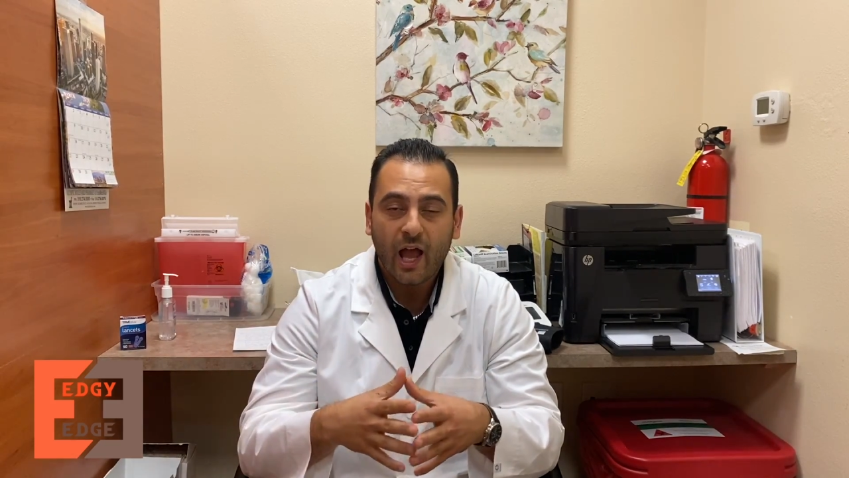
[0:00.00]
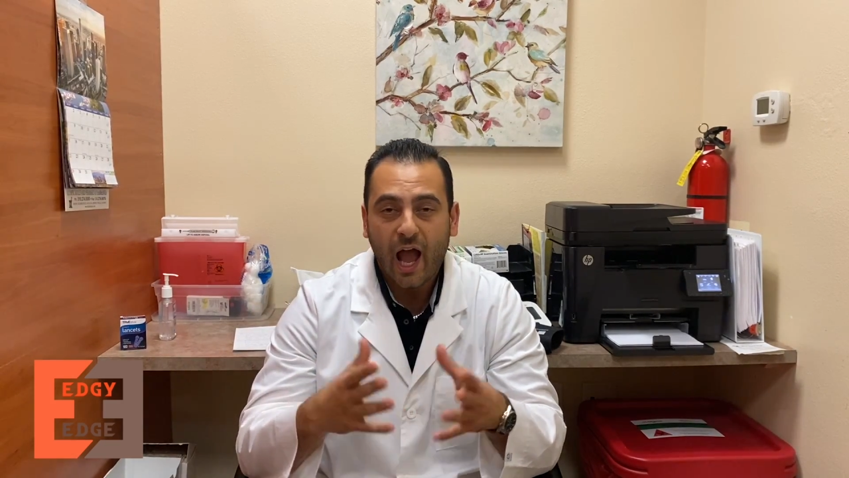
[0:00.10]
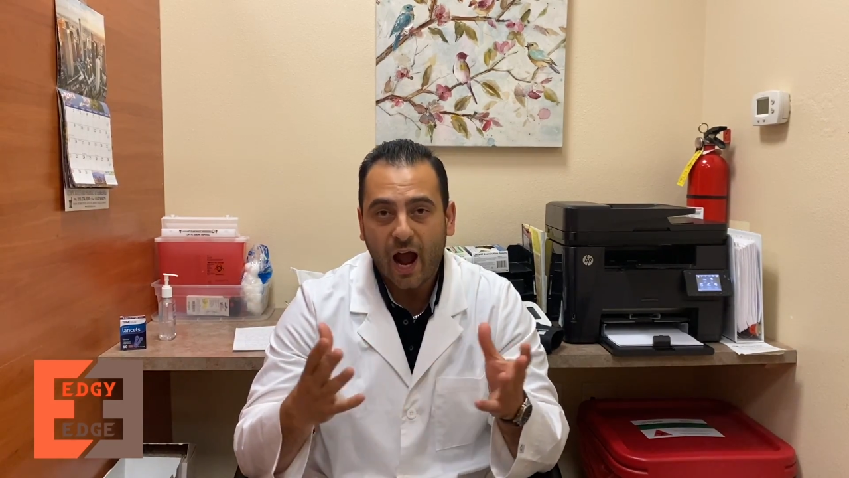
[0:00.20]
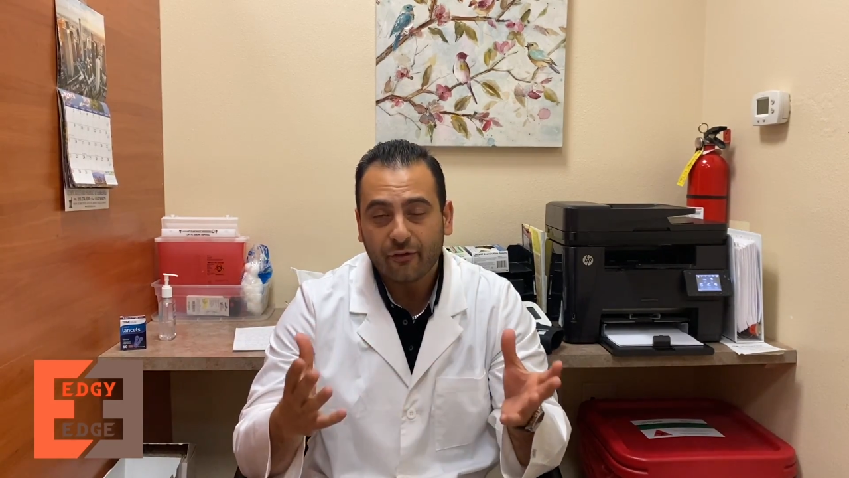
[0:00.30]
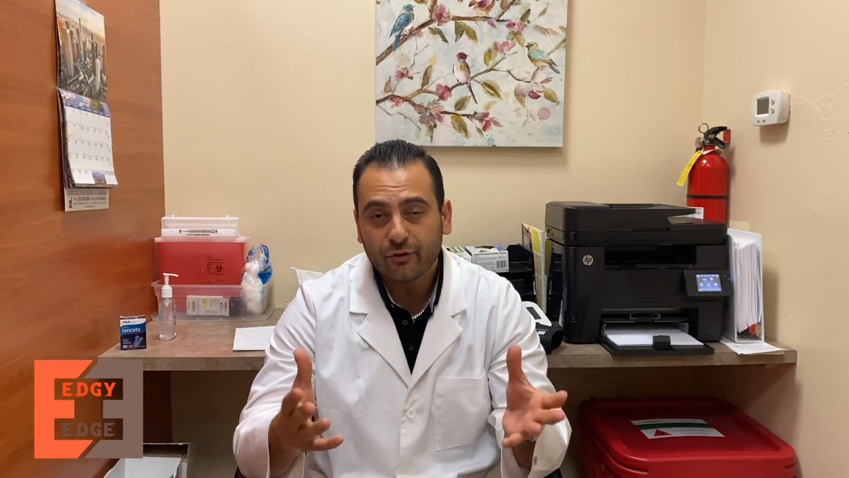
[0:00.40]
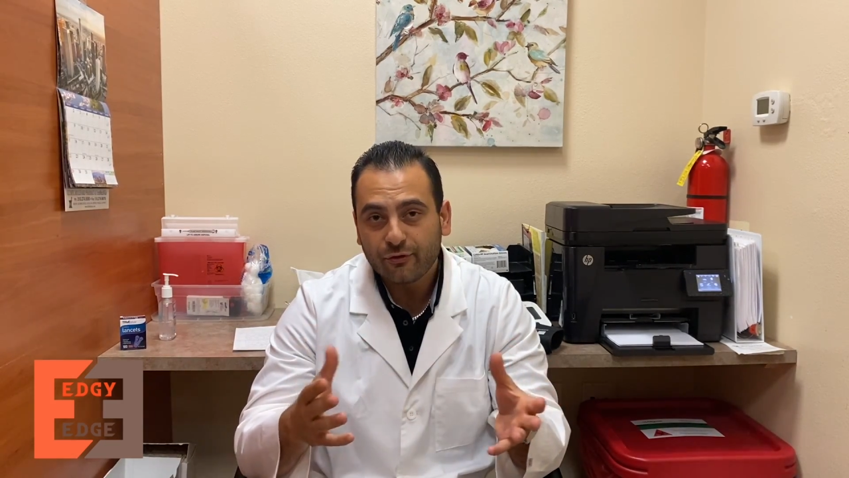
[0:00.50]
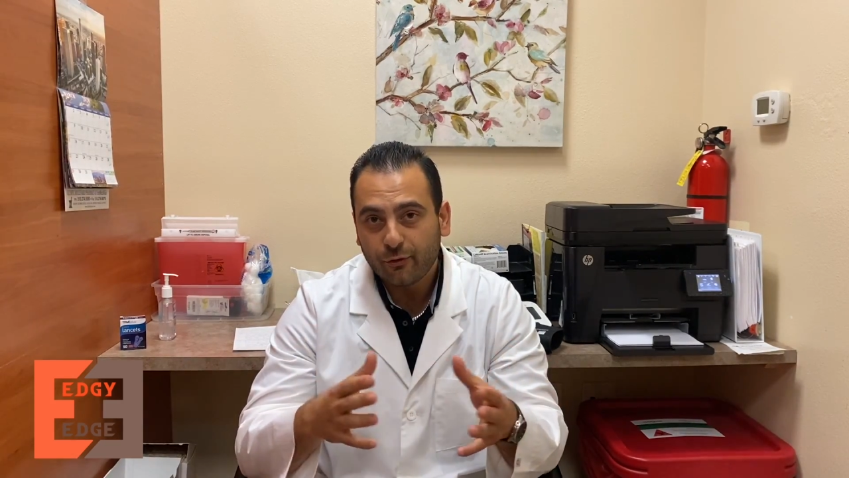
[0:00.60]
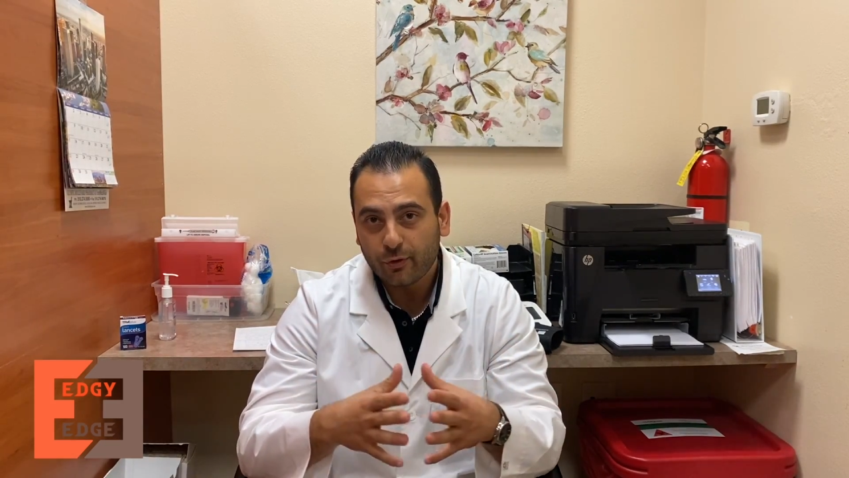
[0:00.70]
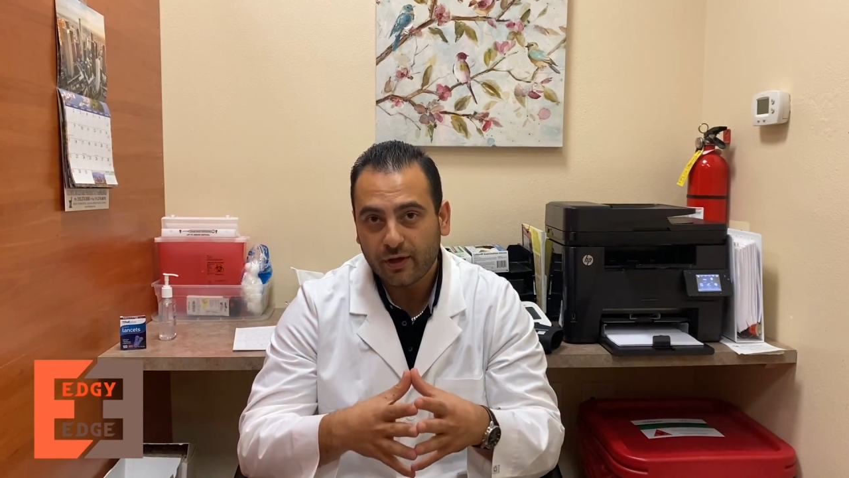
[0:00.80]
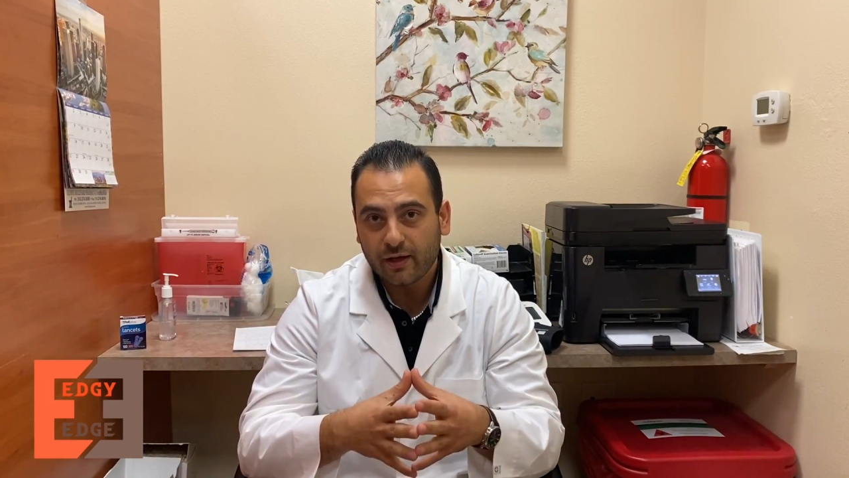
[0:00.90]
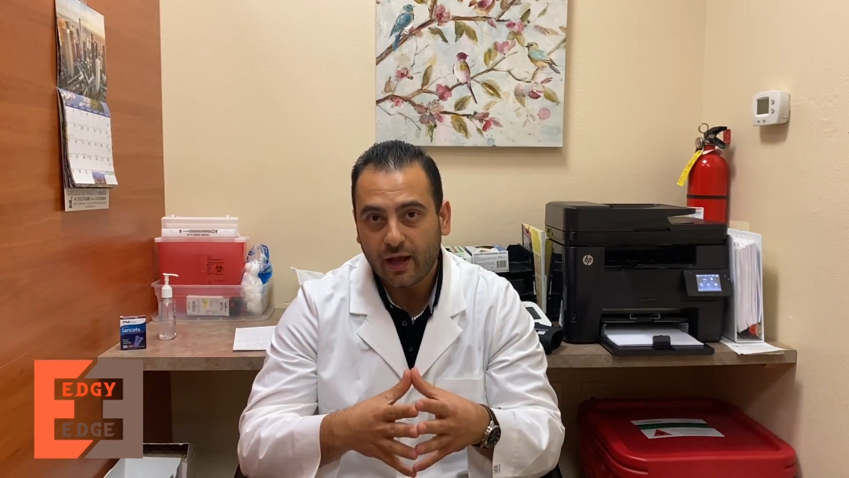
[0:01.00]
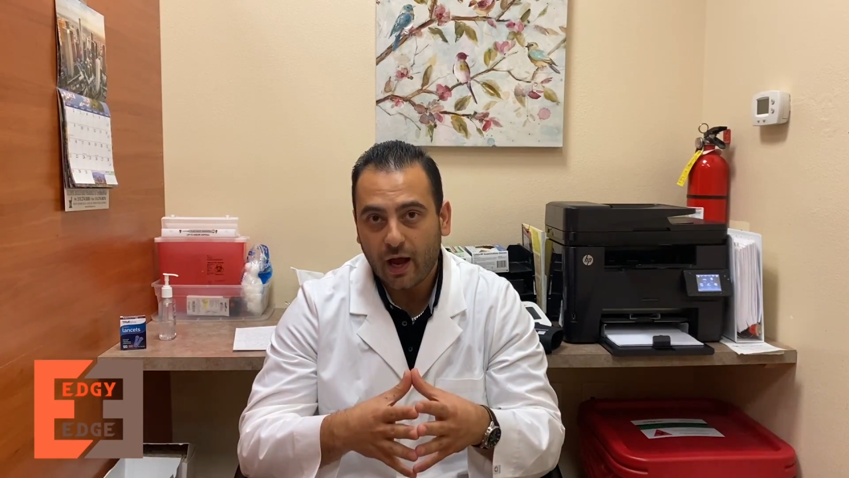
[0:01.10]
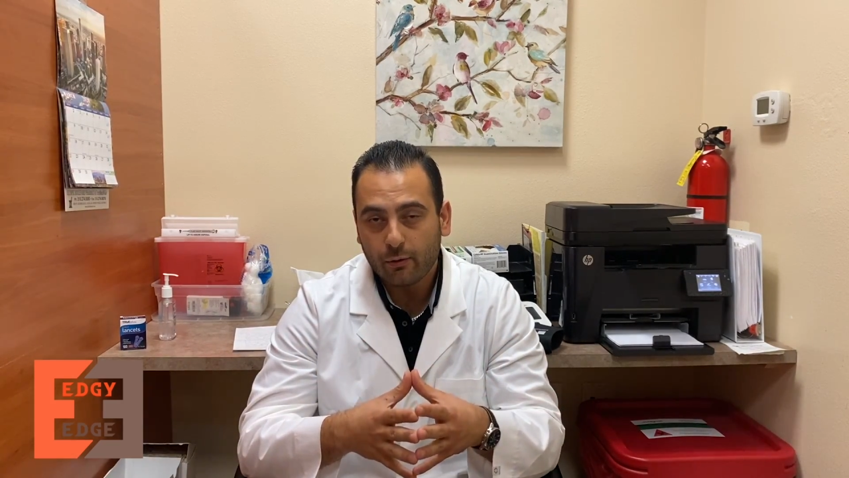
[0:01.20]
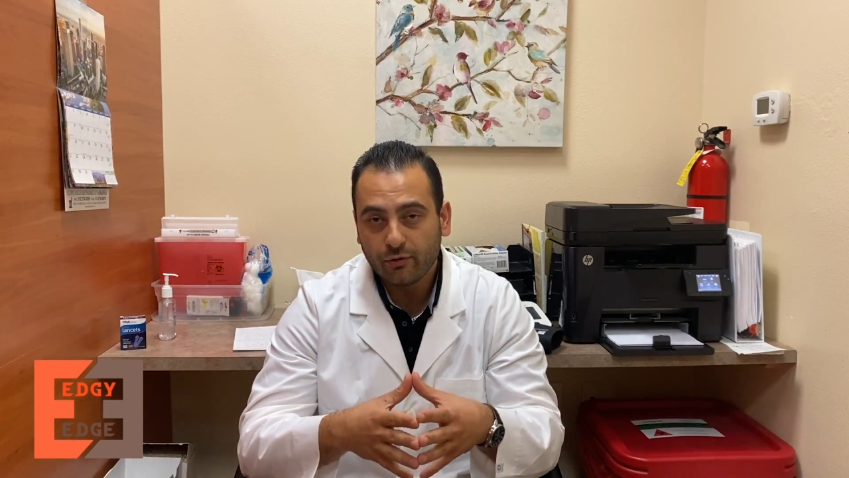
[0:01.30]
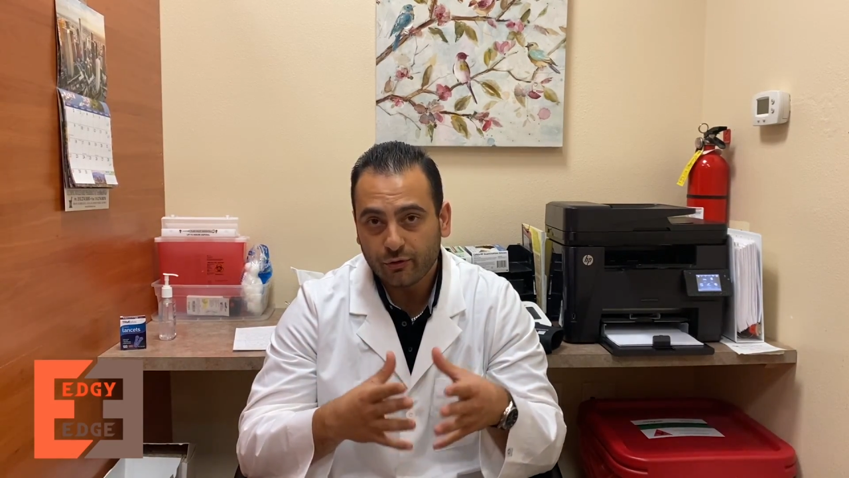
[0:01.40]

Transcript: after 48 hours